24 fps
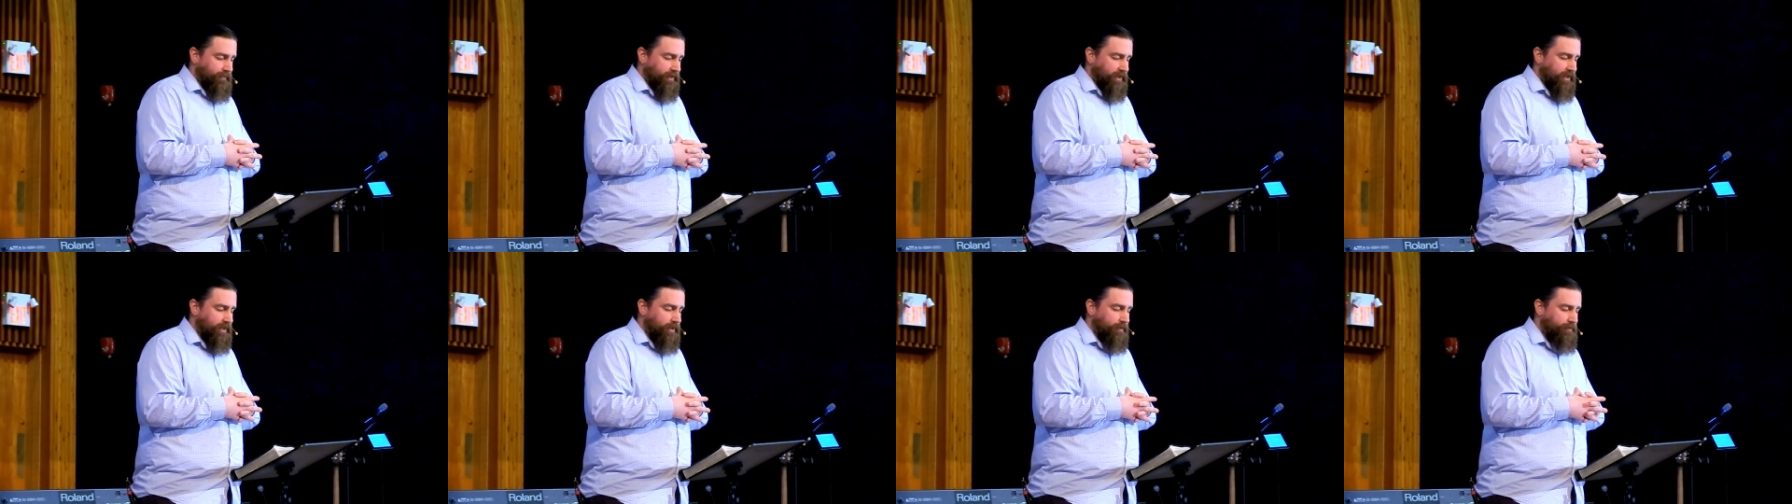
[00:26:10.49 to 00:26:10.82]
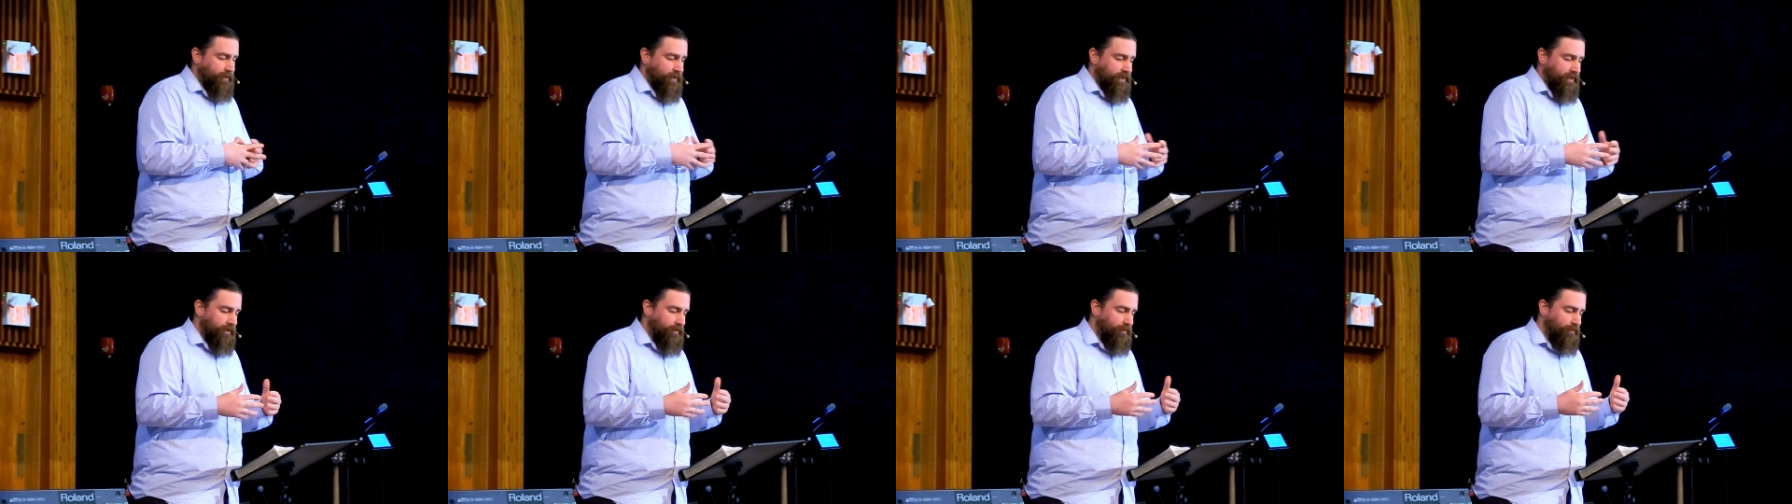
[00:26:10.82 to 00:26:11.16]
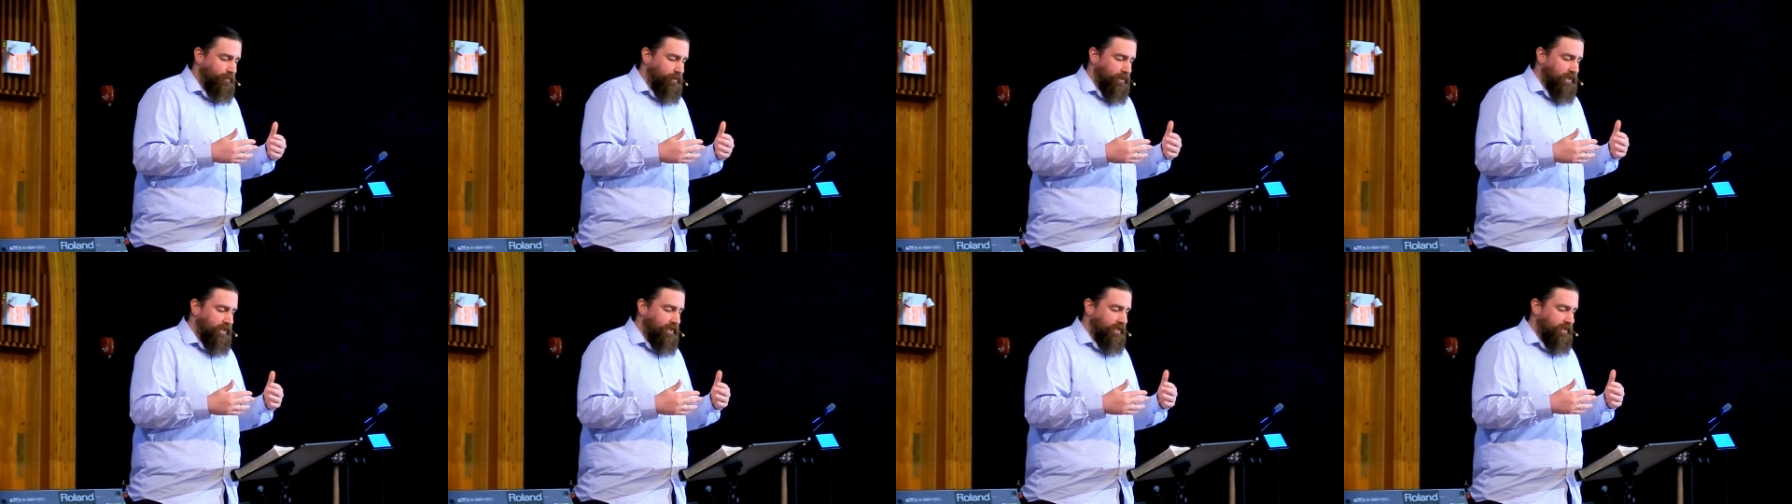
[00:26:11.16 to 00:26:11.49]
And I pray that
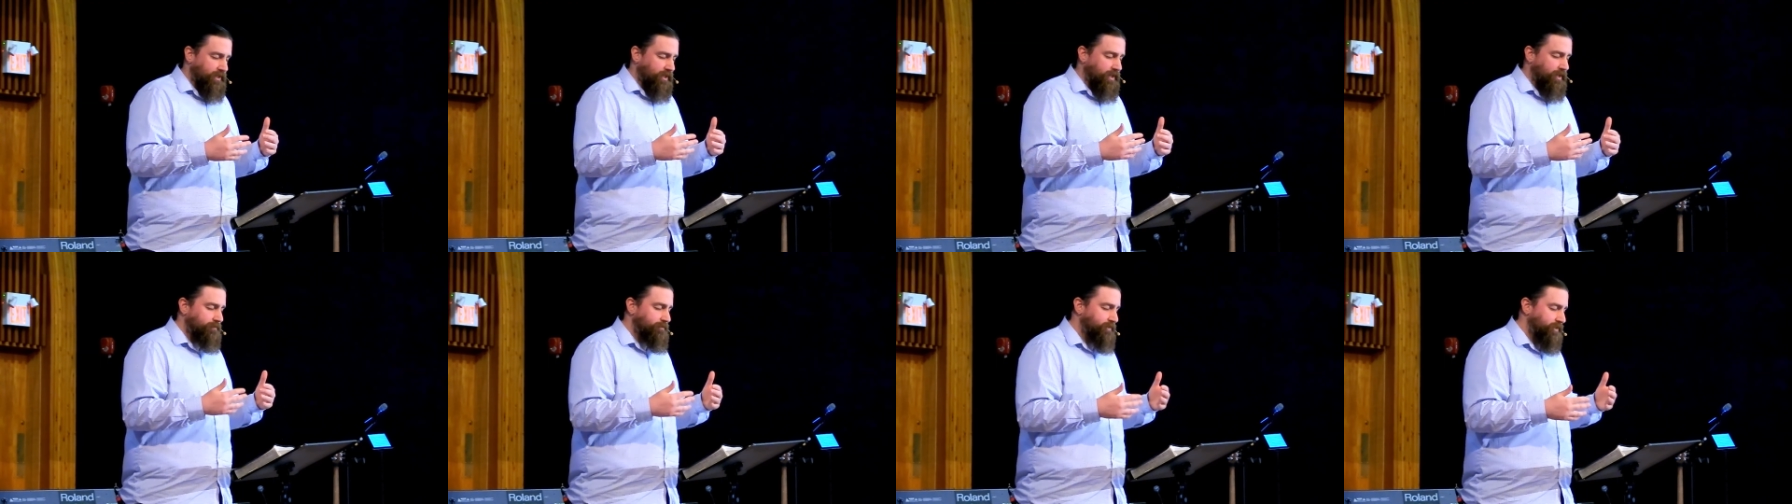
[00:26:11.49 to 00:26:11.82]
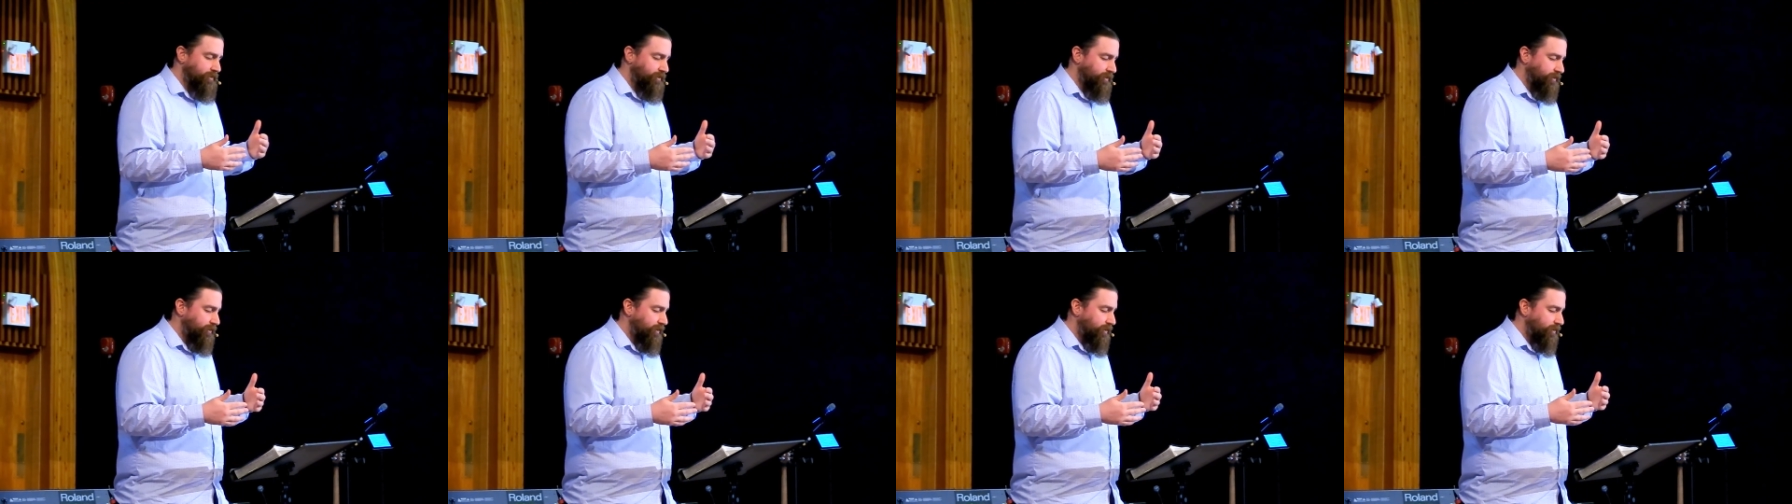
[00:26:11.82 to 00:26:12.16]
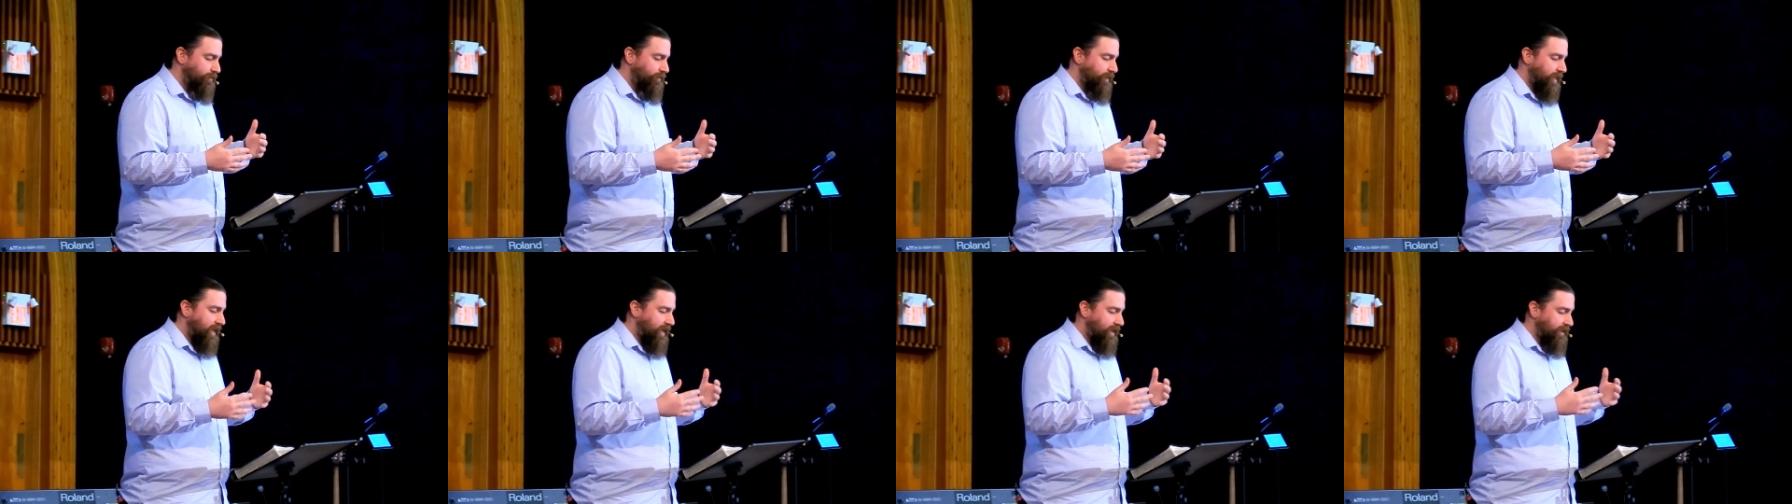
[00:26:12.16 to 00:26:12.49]
we come to
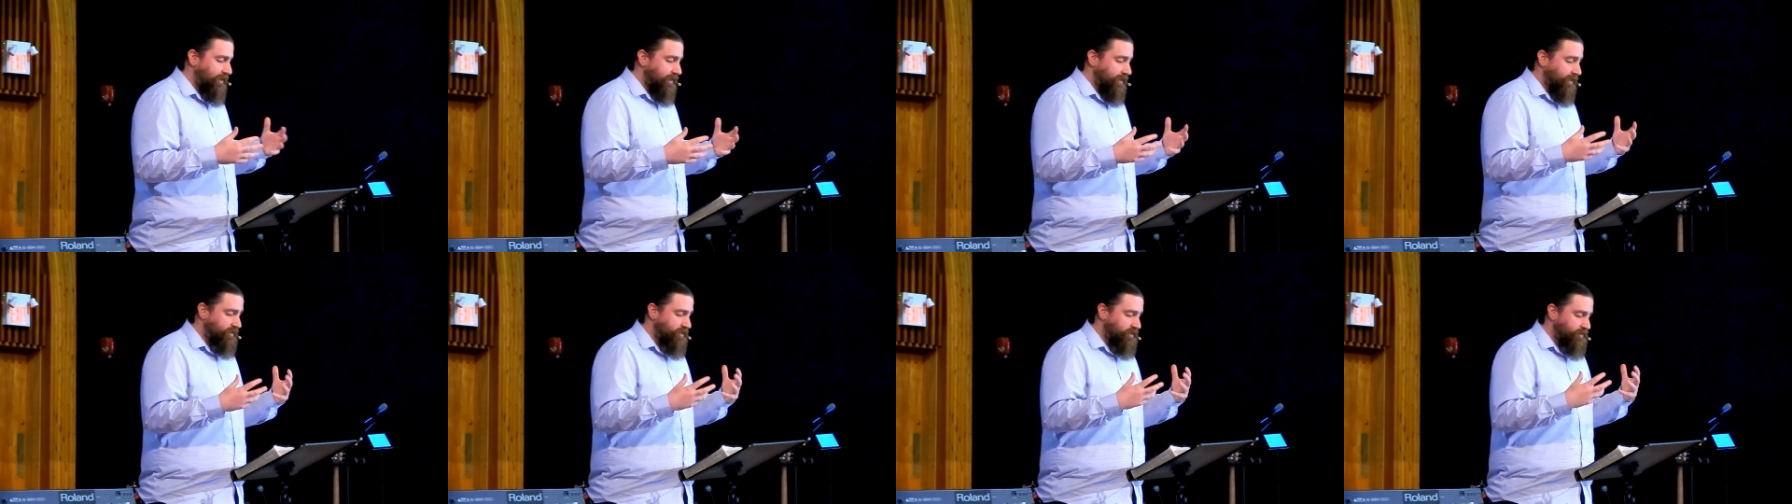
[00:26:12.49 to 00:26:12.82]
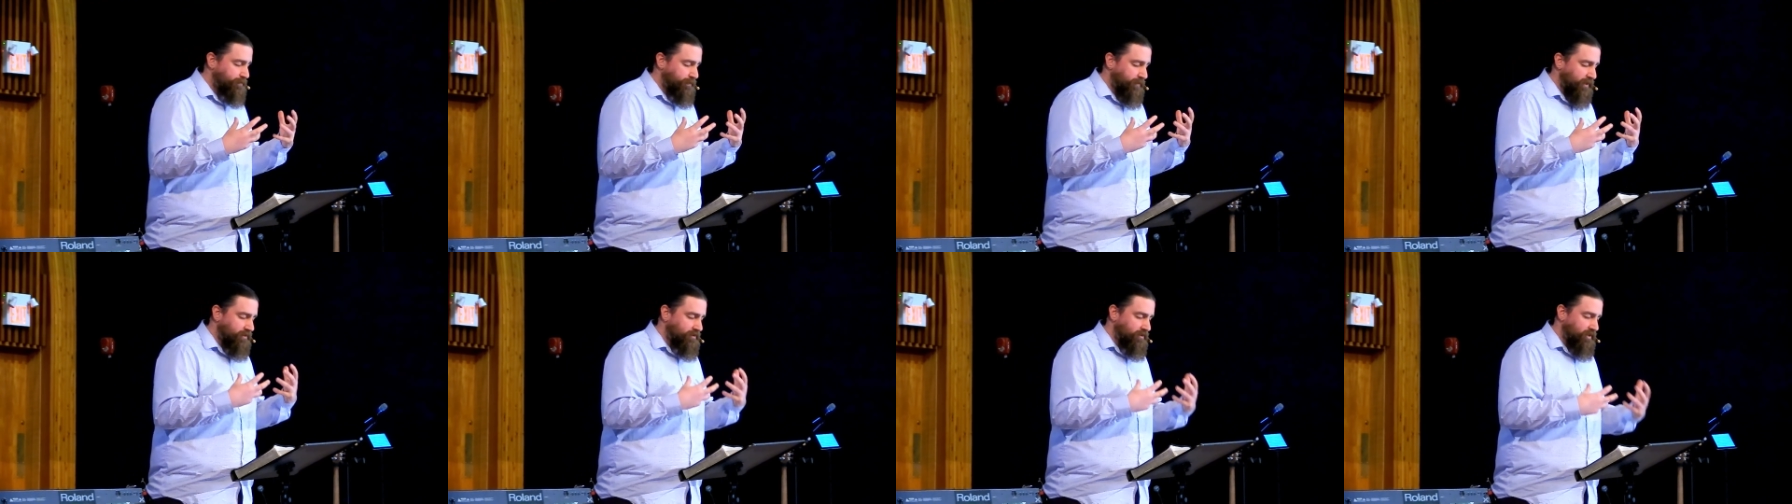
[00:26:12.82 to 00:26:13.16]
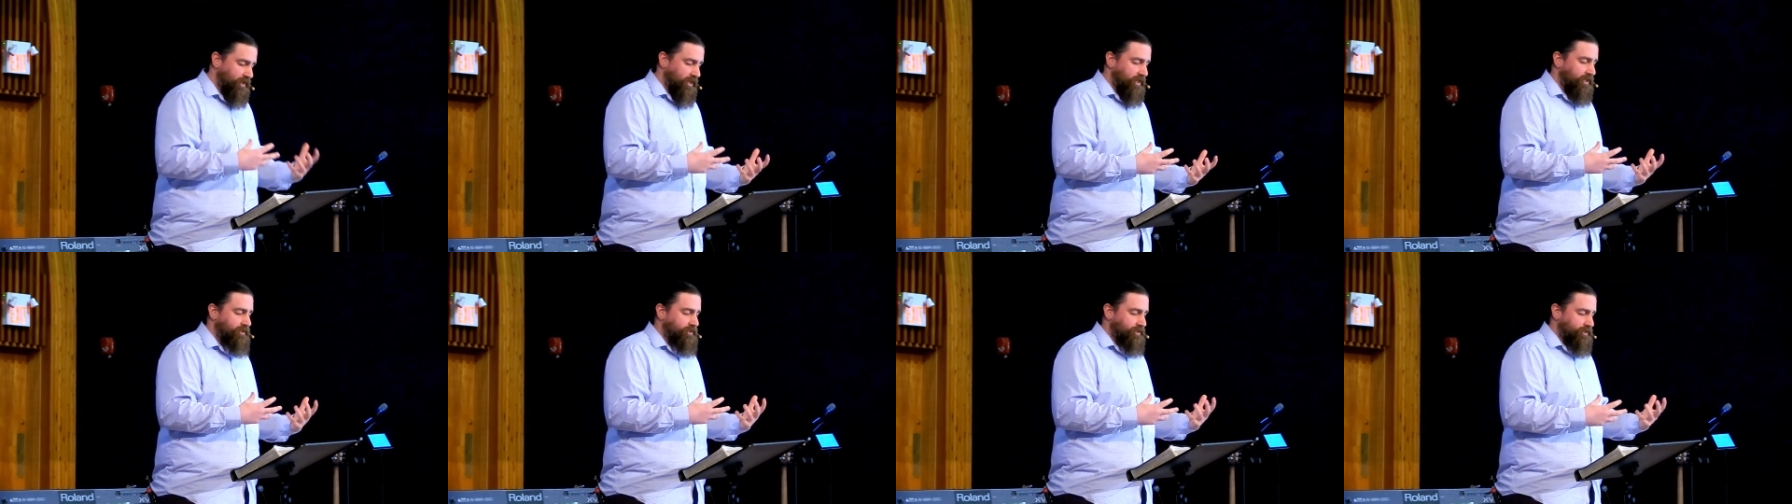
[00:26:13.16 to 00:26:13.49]
know that
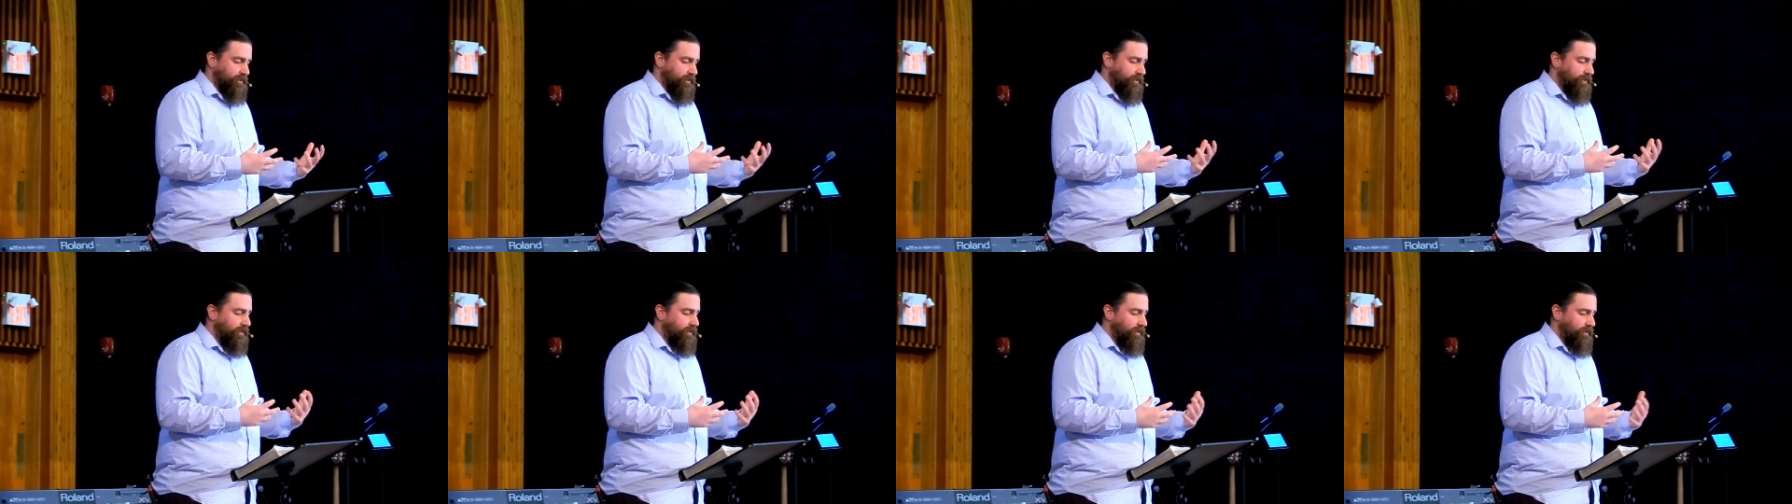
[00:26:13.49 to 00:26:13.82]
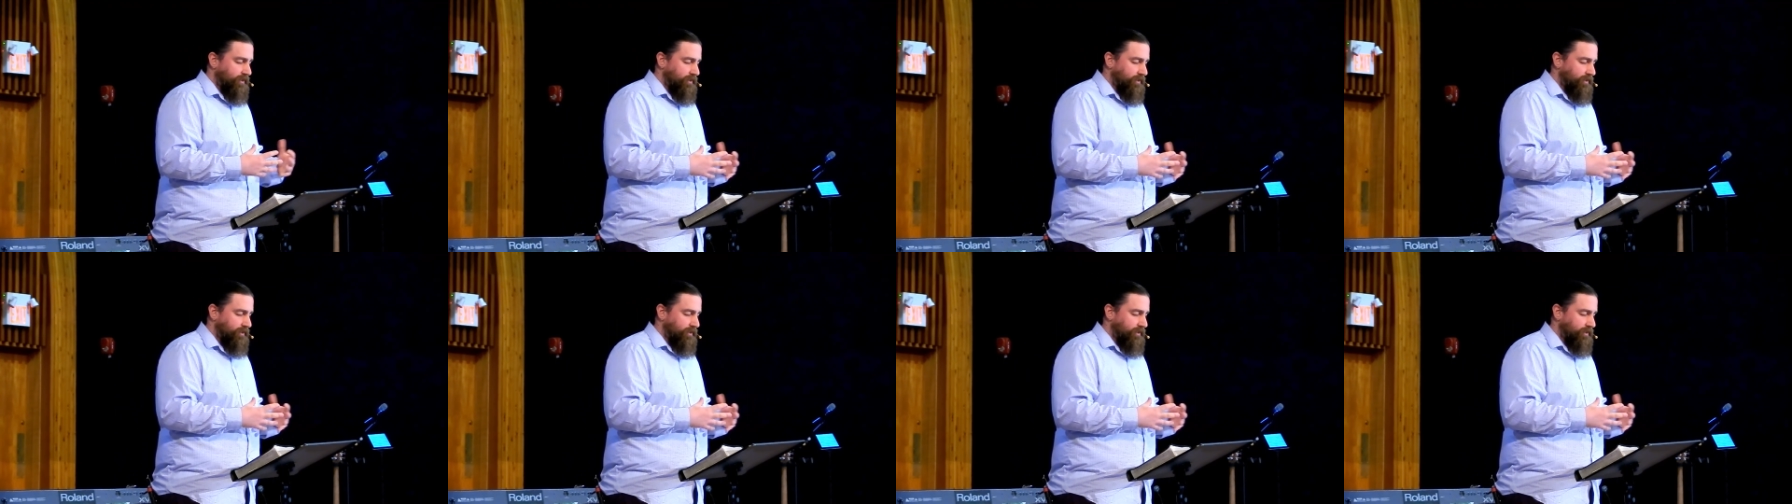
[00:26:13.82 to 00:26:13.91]
experientially